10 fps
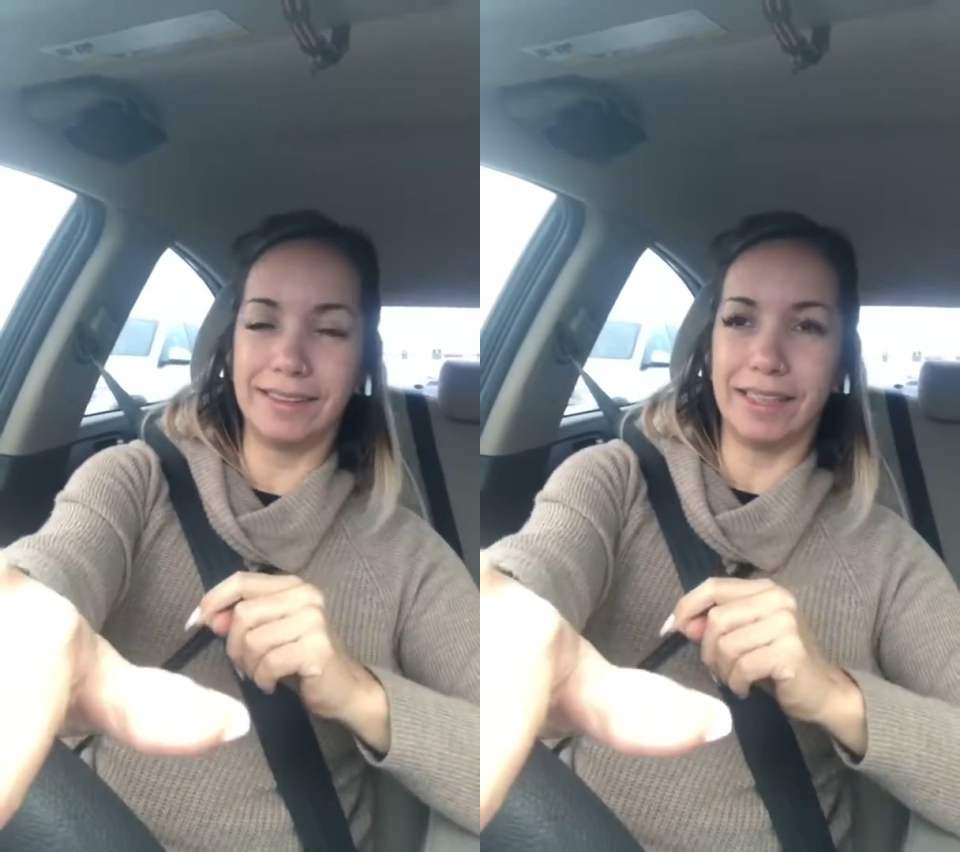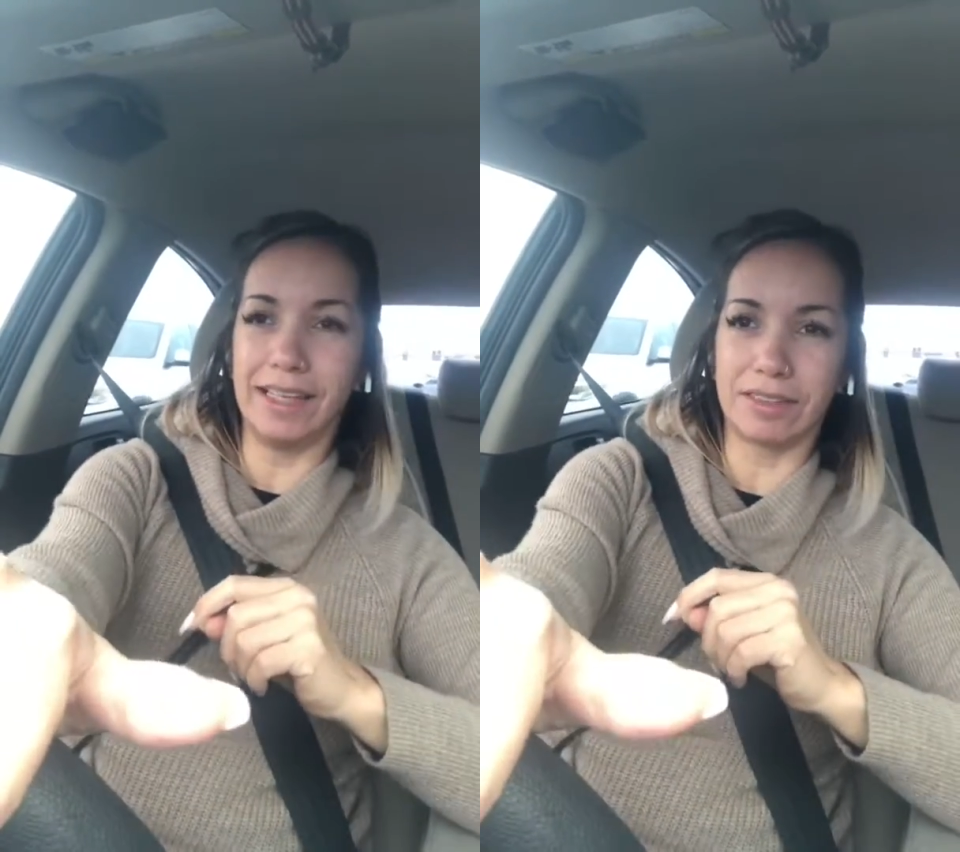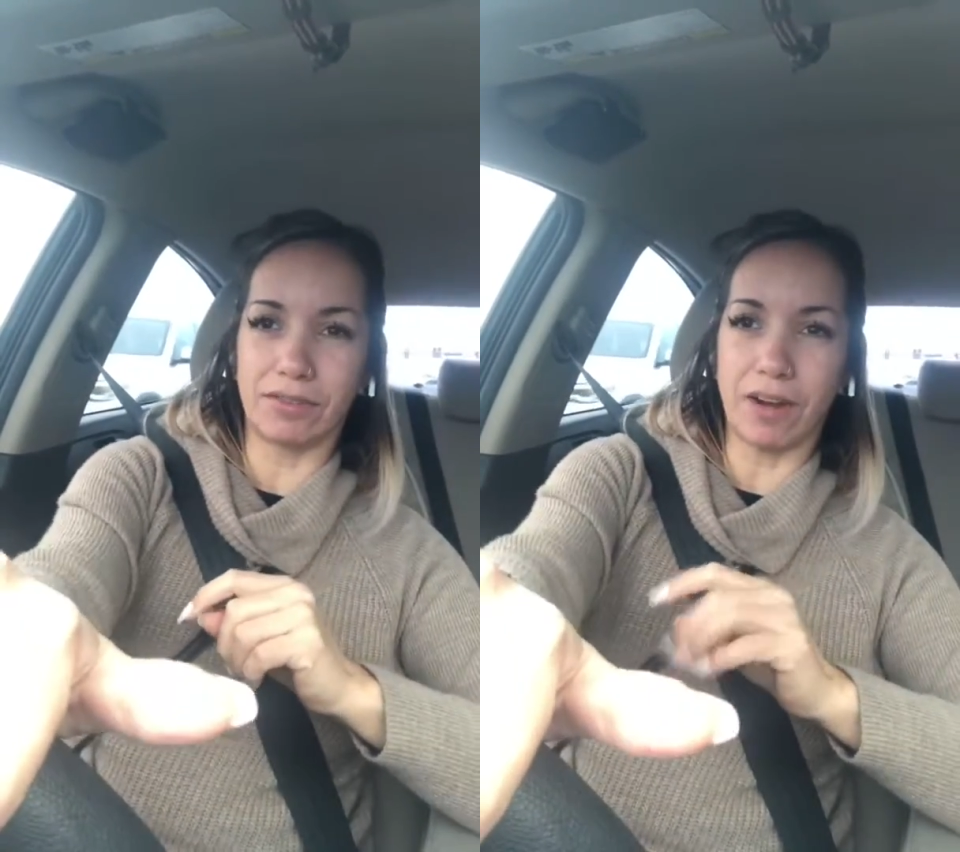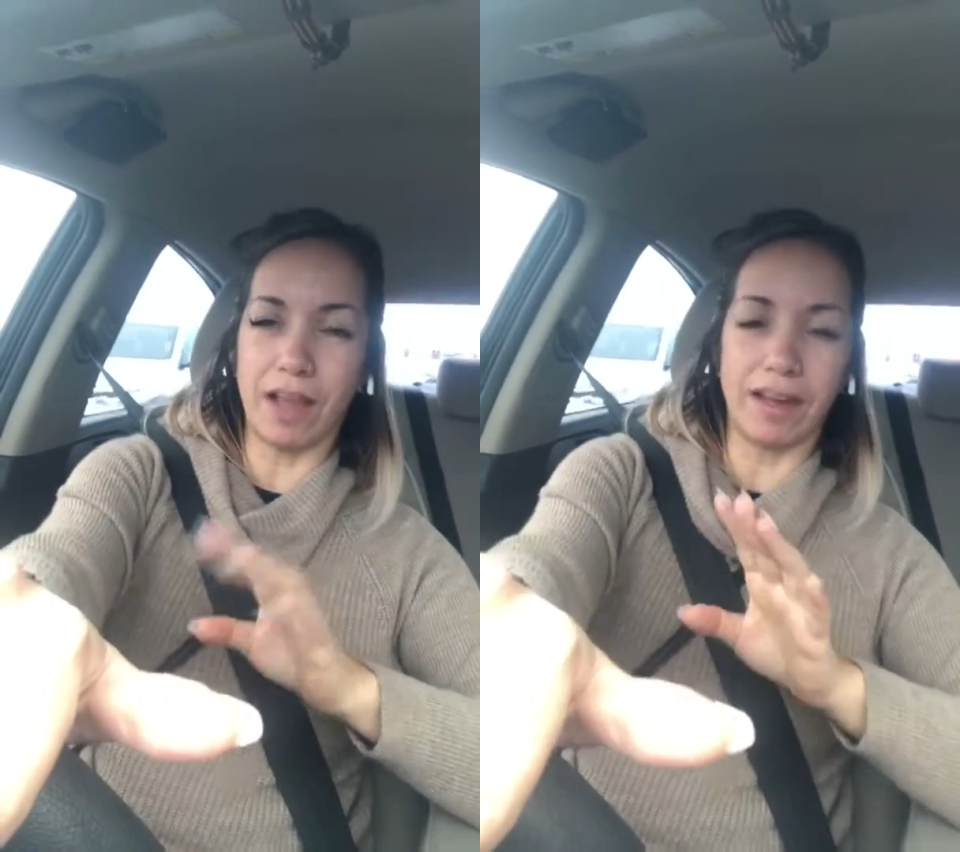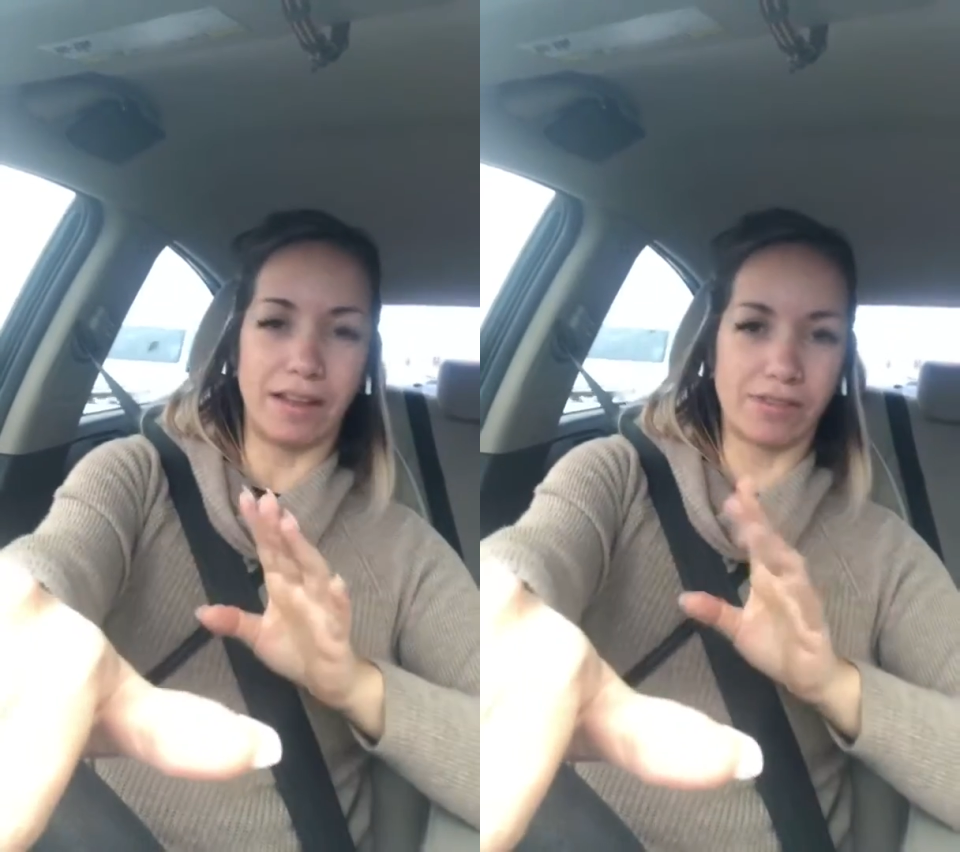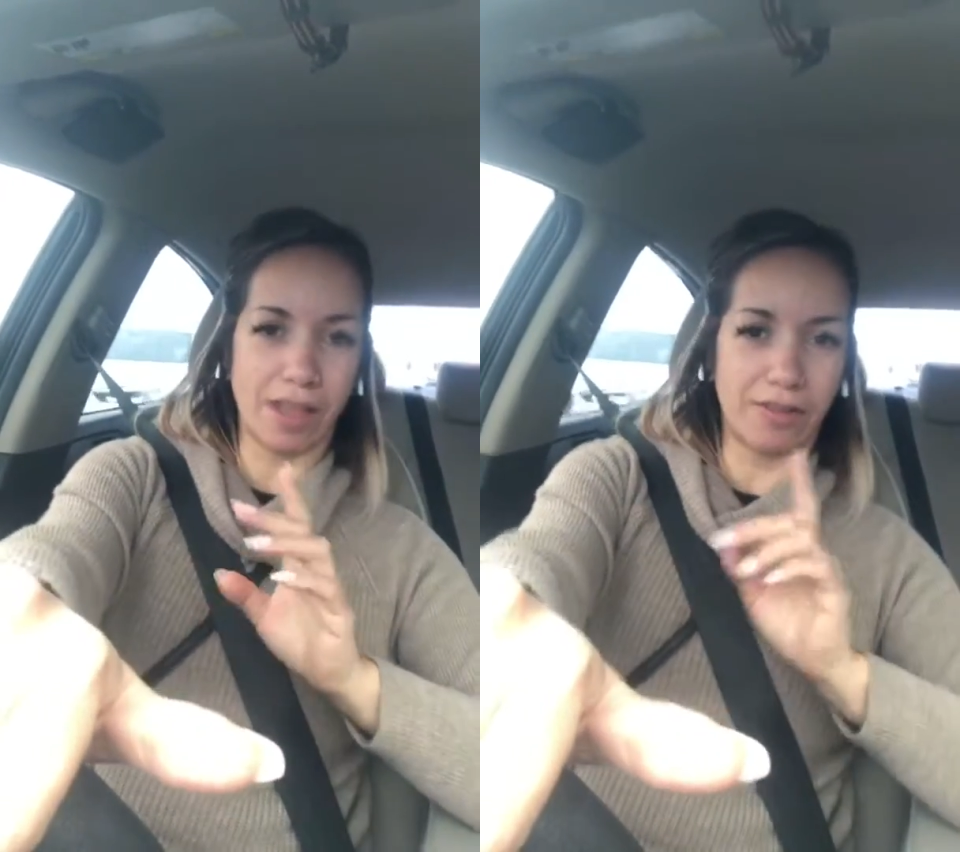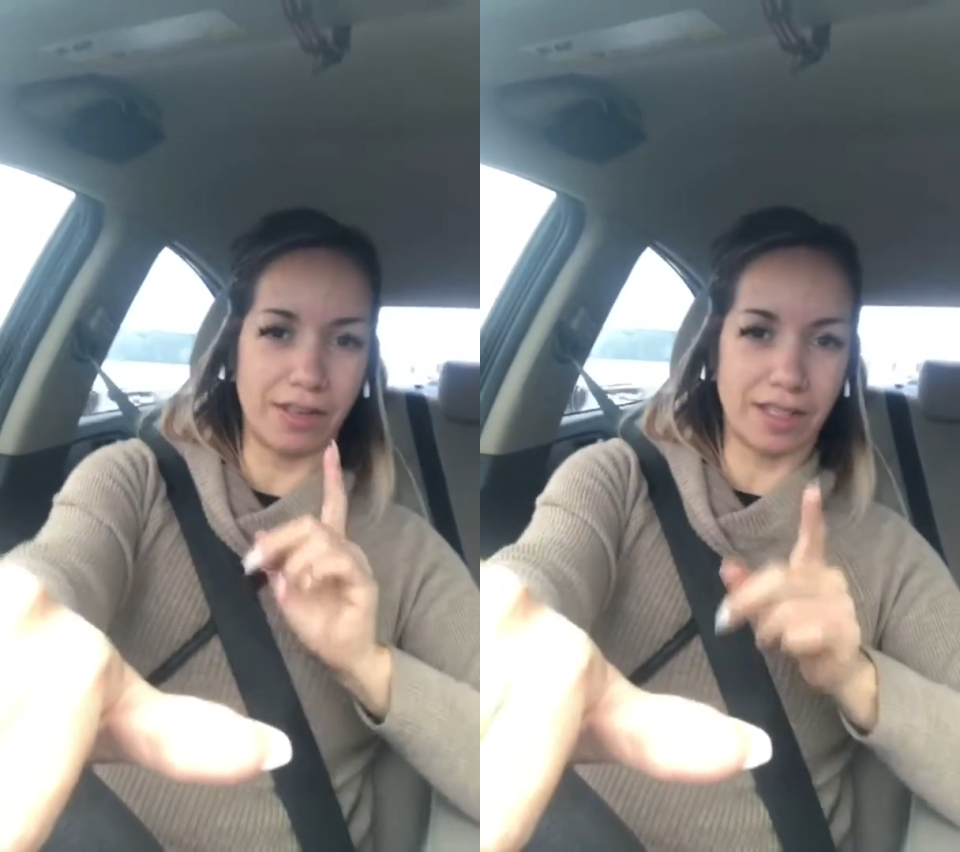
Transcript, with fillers: this friday or saturday